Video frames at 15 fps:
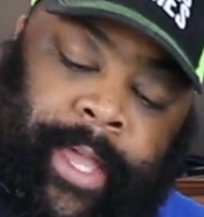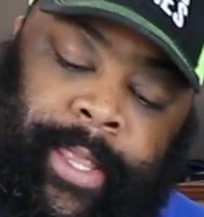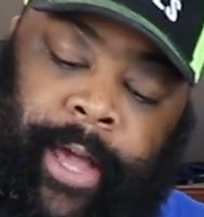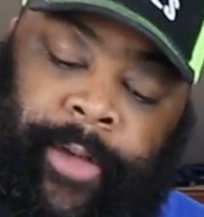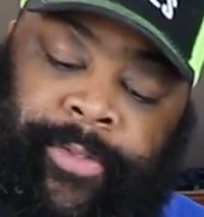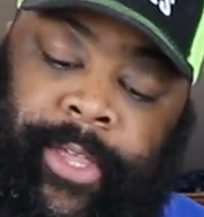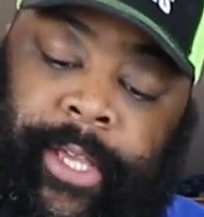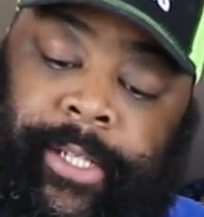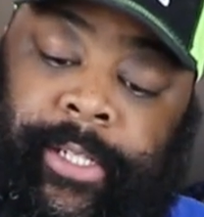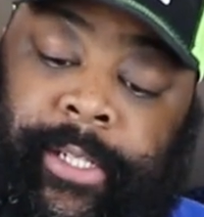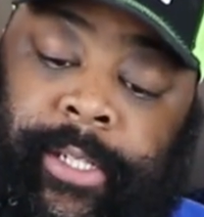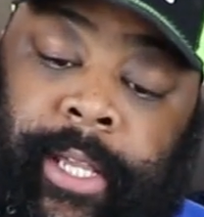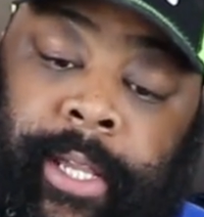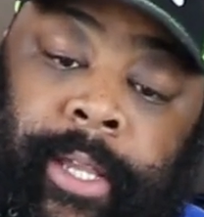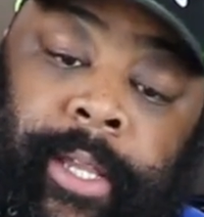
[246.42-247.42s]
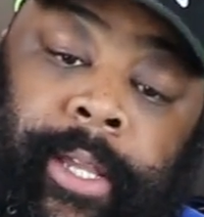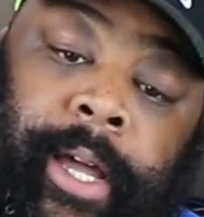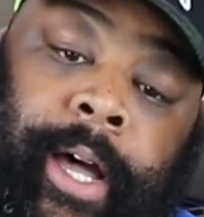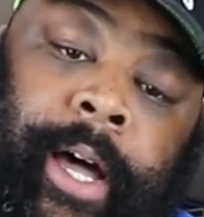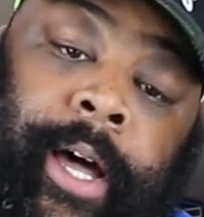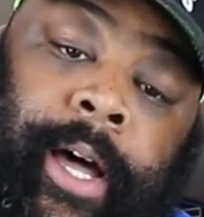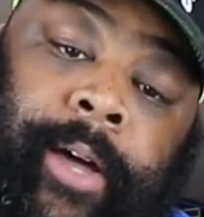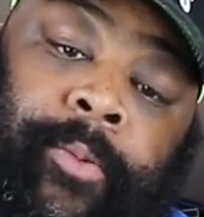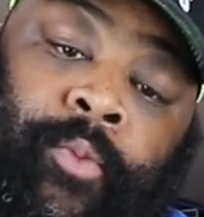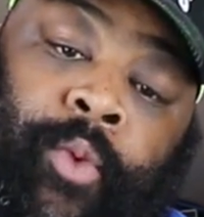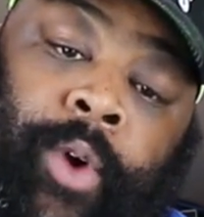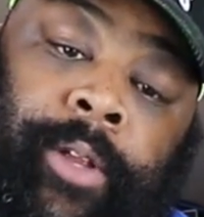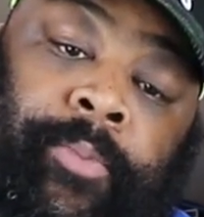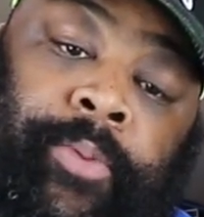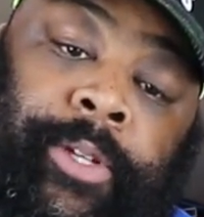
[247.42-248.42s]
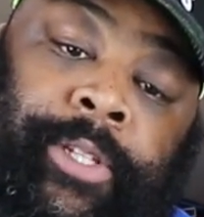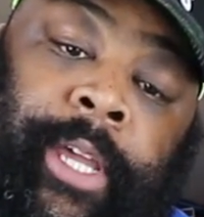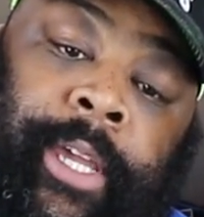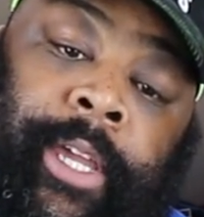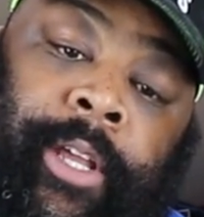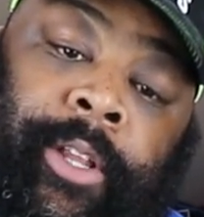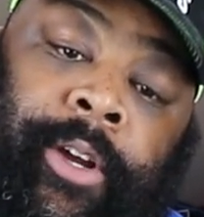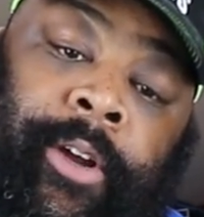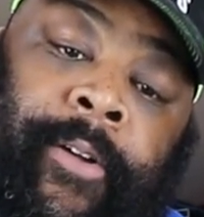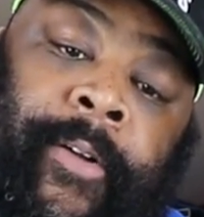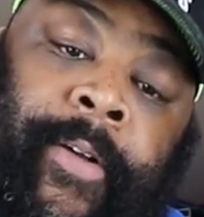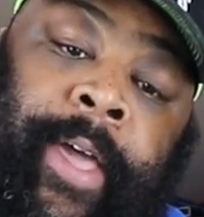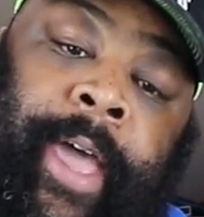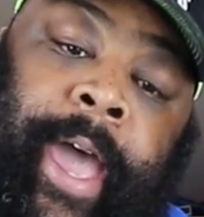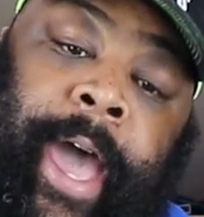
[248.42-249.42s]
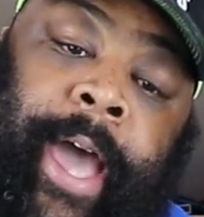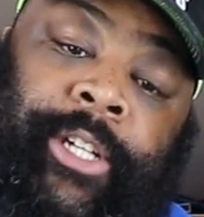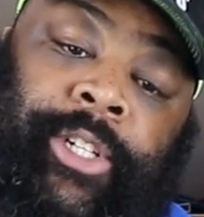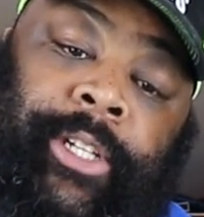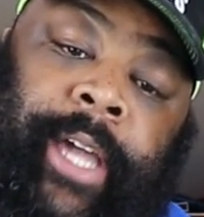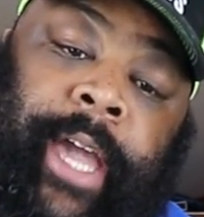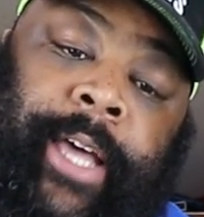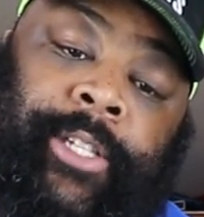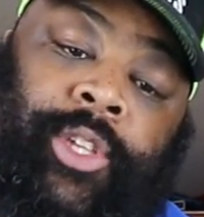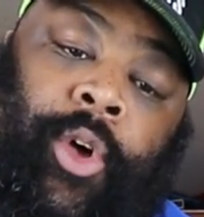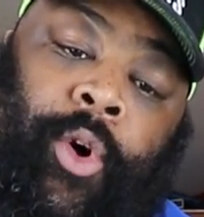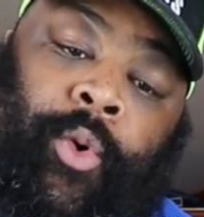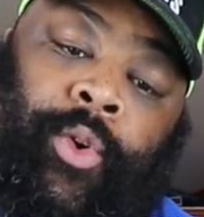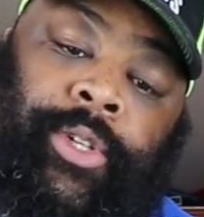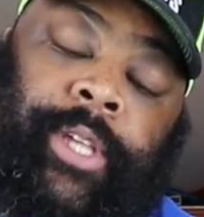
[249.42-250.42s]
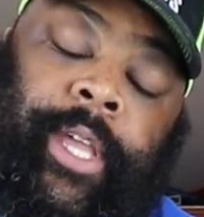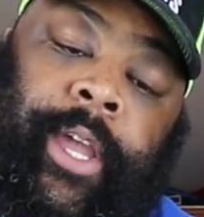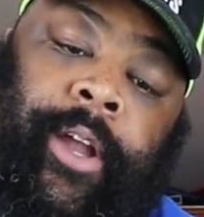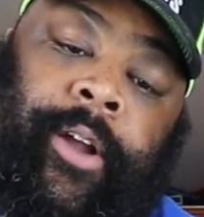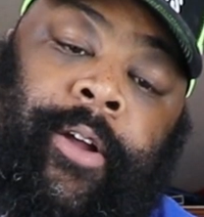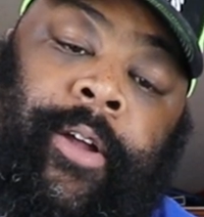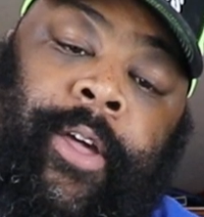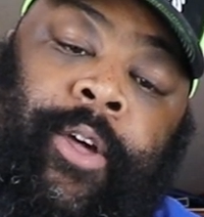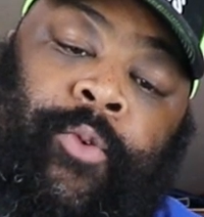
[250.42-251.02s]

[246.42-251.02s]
Now this one in particular actually has holes here,